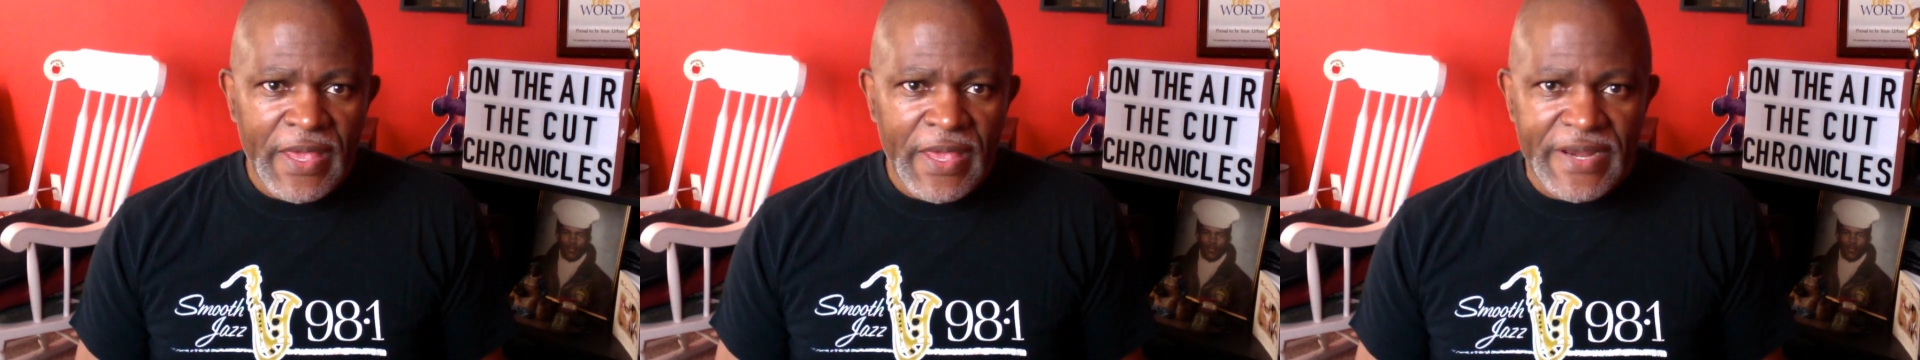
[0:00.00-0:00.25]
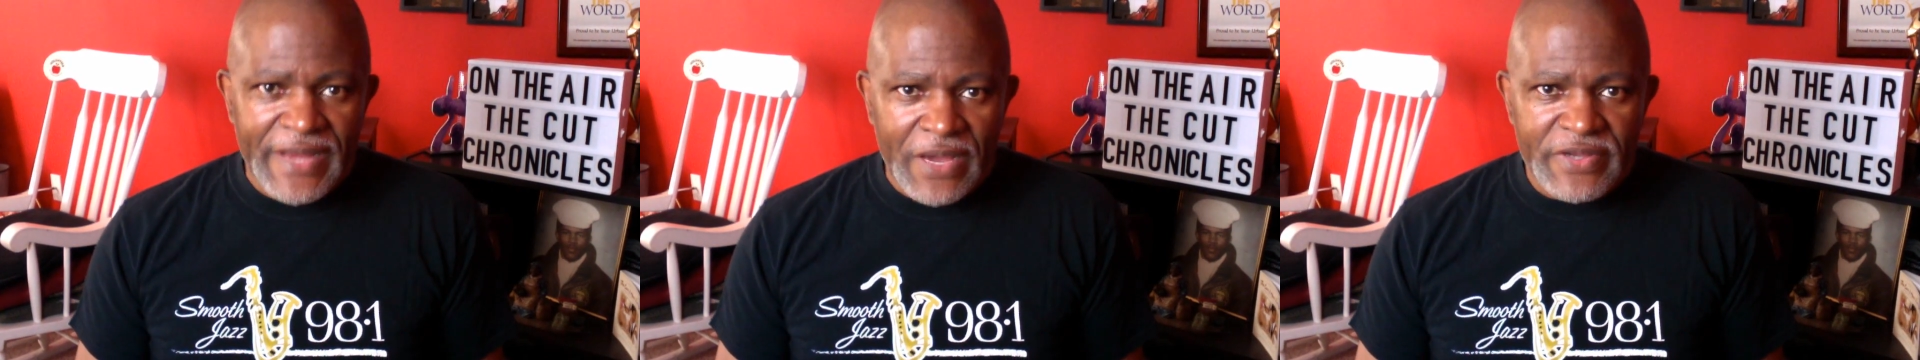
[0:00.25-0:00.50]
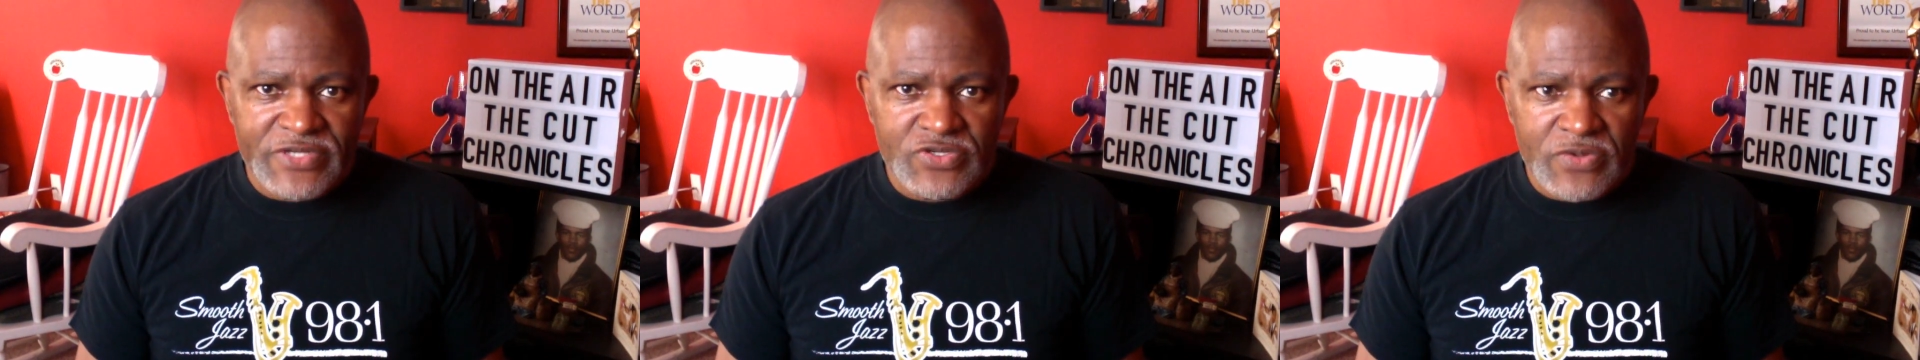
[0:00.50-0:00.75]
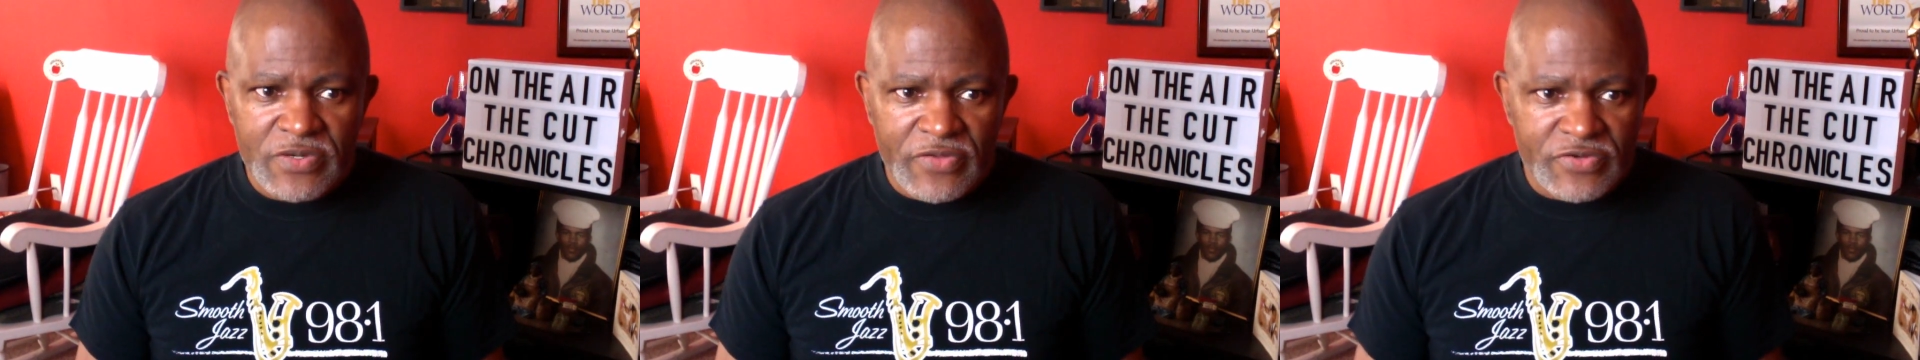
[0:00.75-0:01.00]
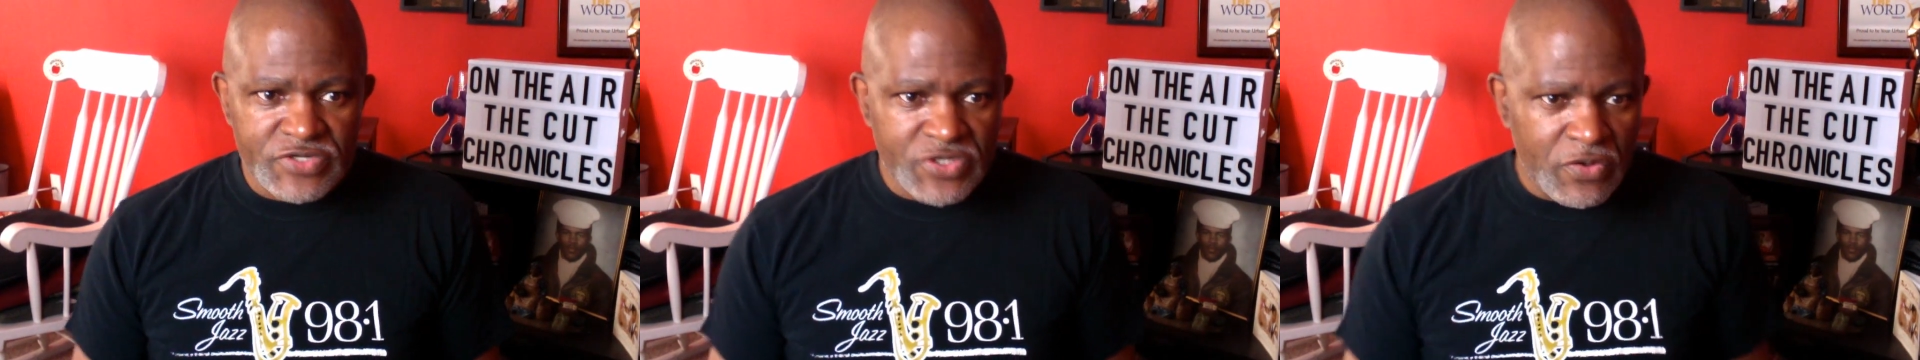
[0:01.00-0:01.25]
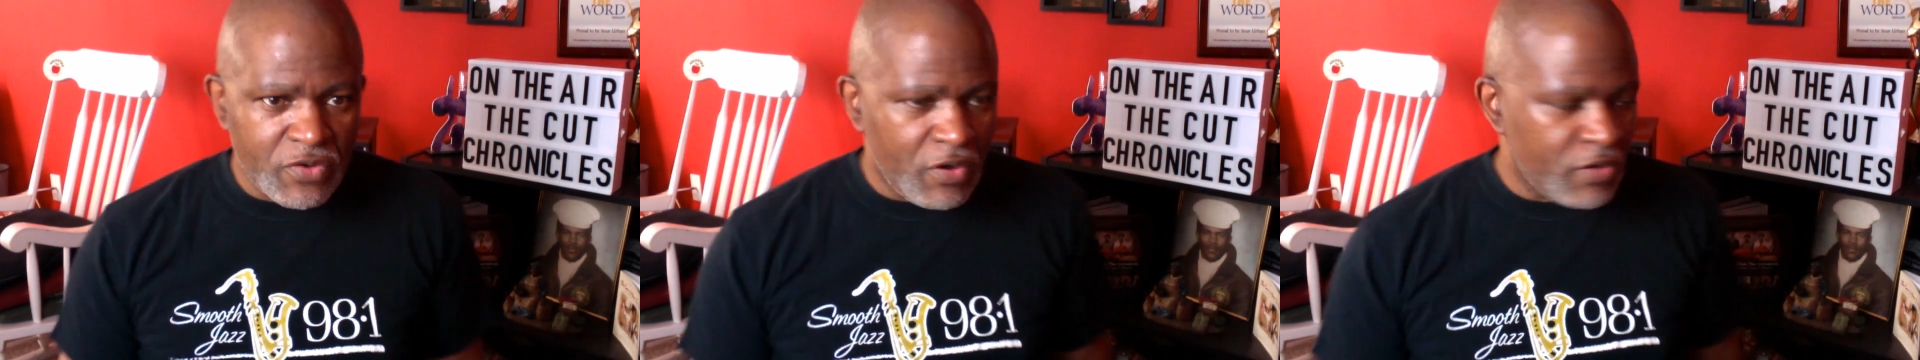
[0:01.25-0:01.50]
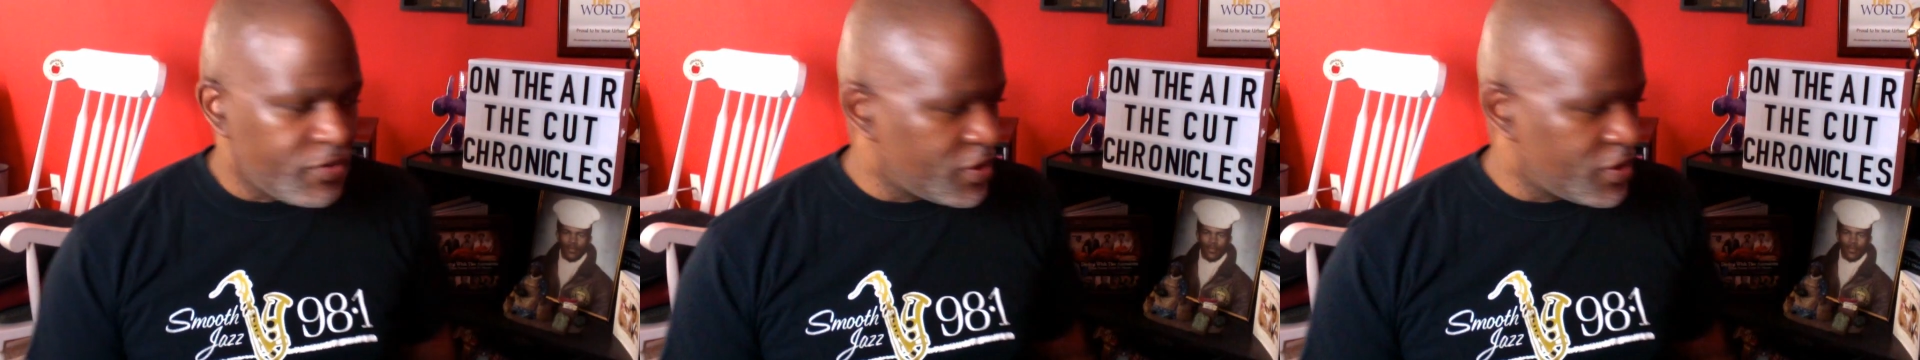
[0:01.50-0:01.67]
And now I do another show called The